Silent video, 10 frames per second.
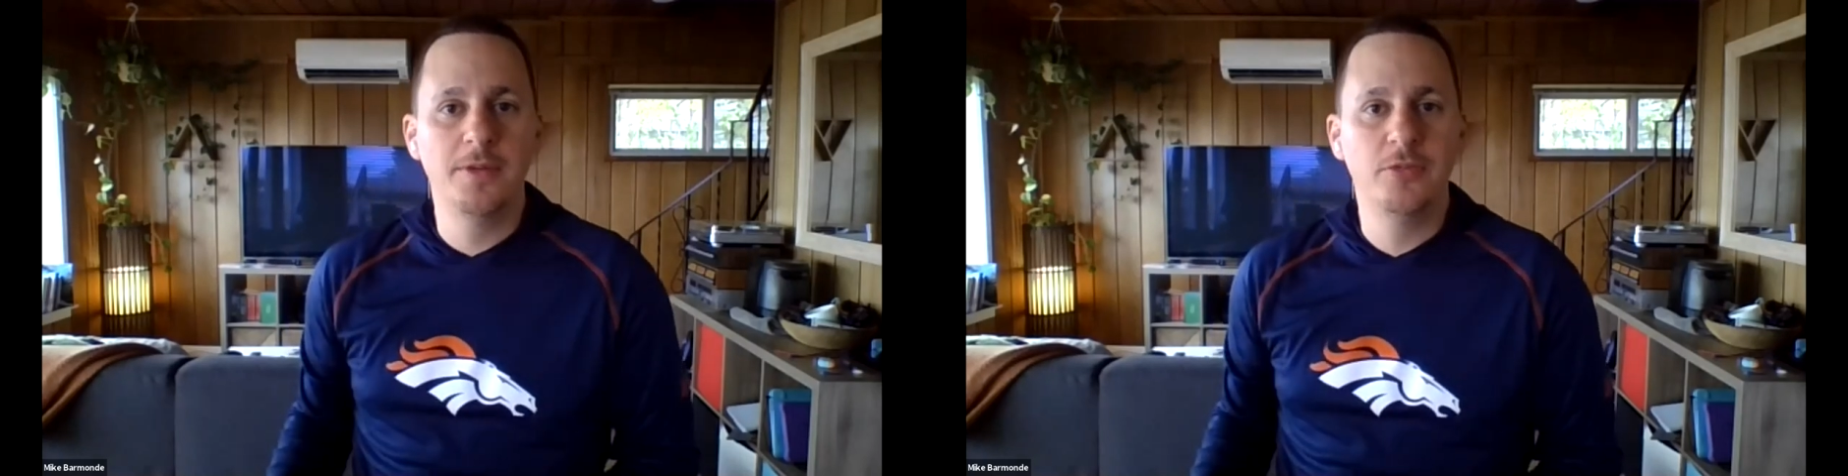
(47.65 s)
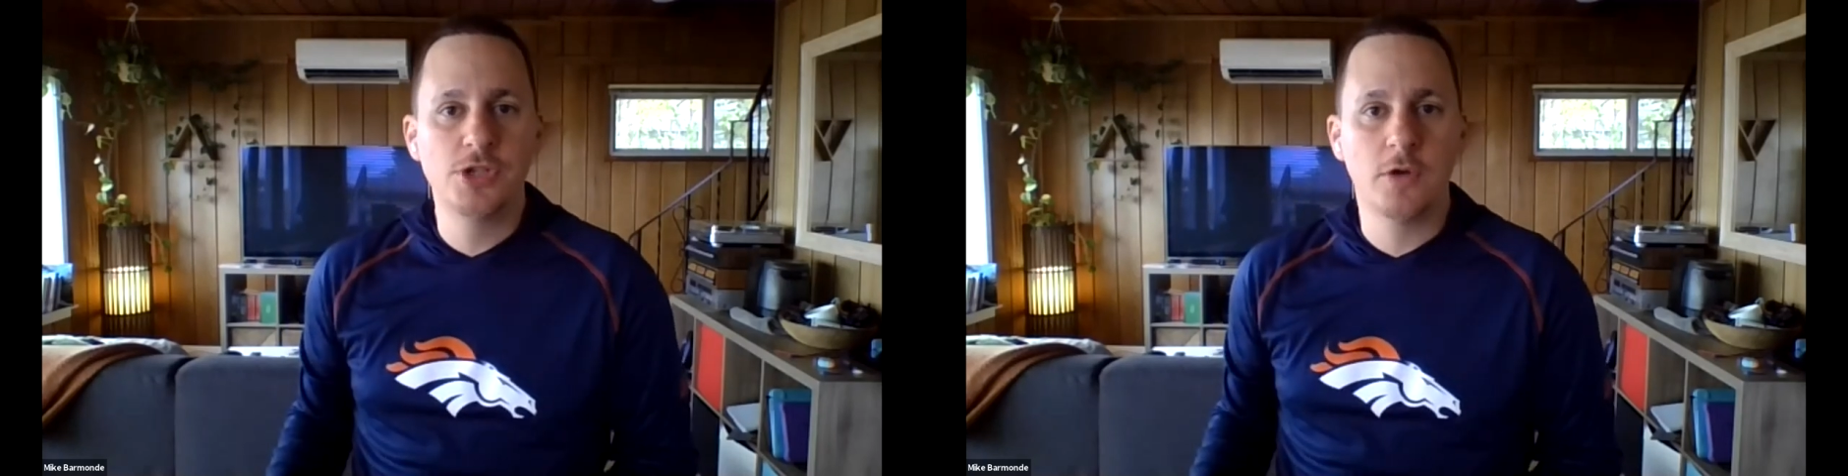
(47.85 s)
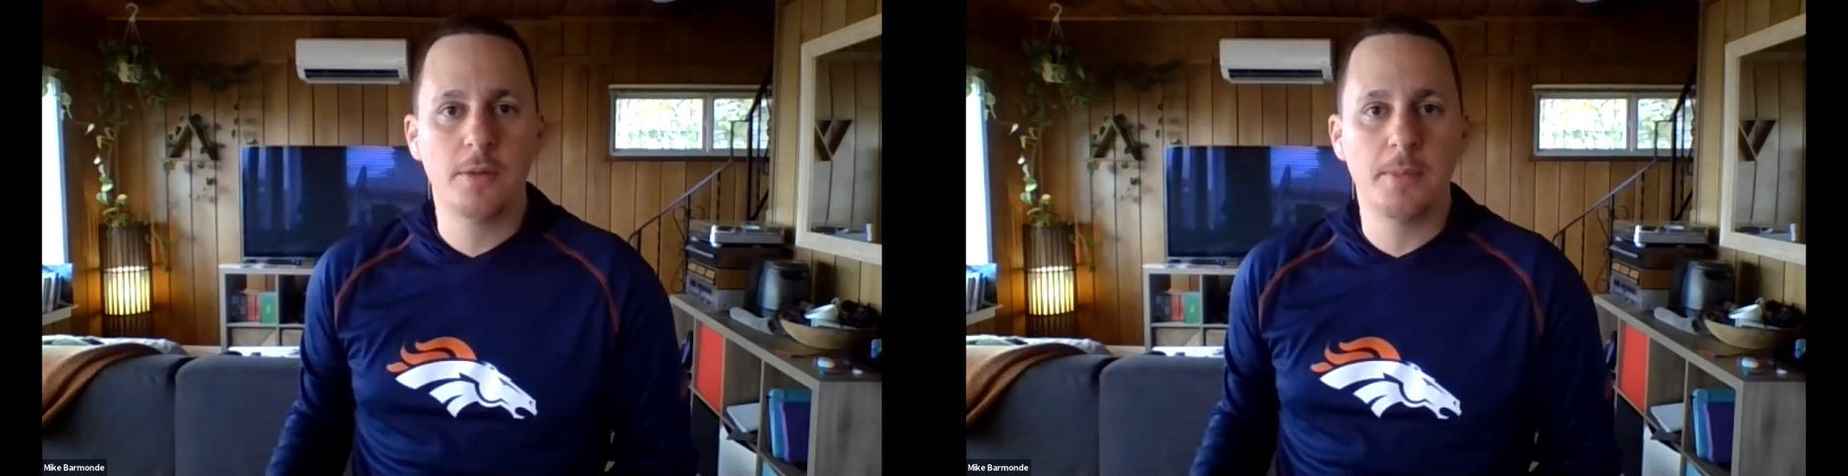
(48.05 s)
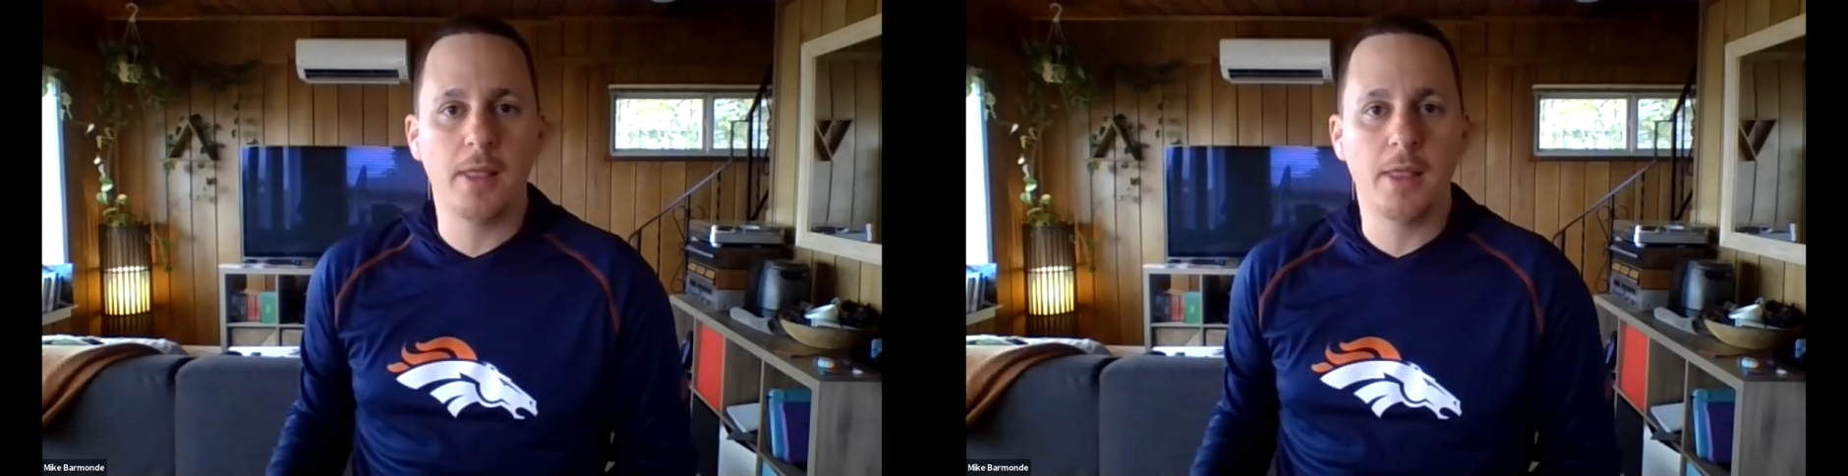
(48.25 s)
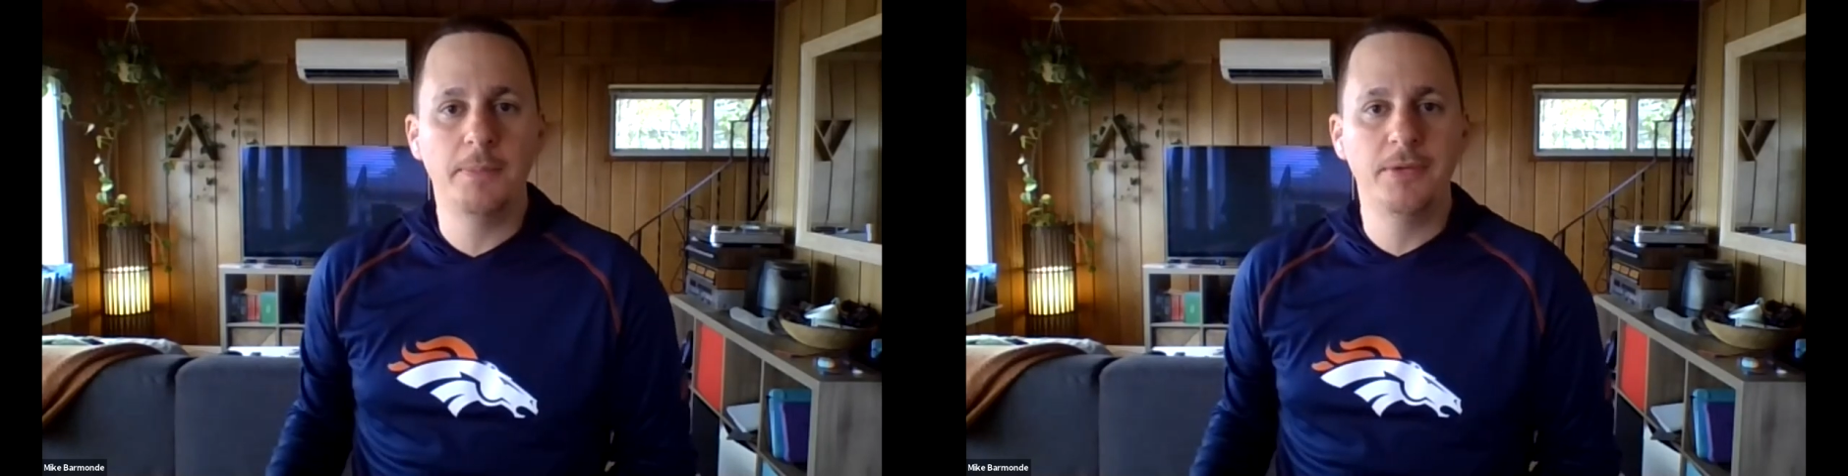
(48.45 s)
Let me switch over
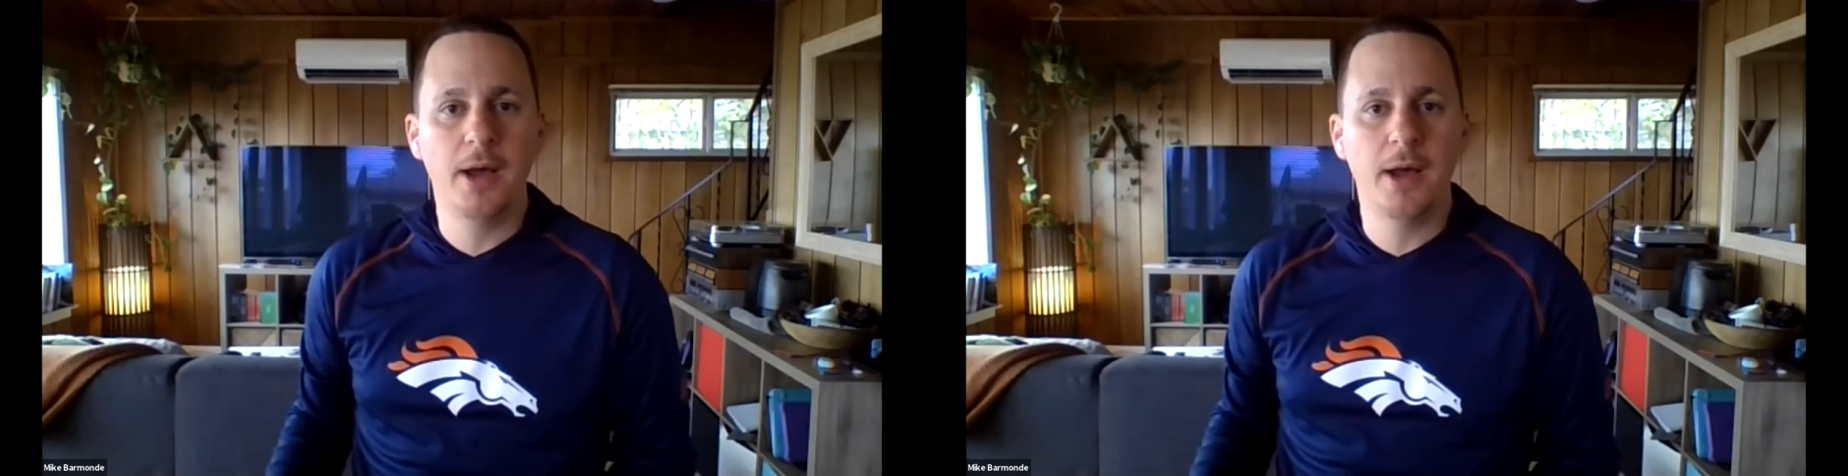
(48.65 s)
to my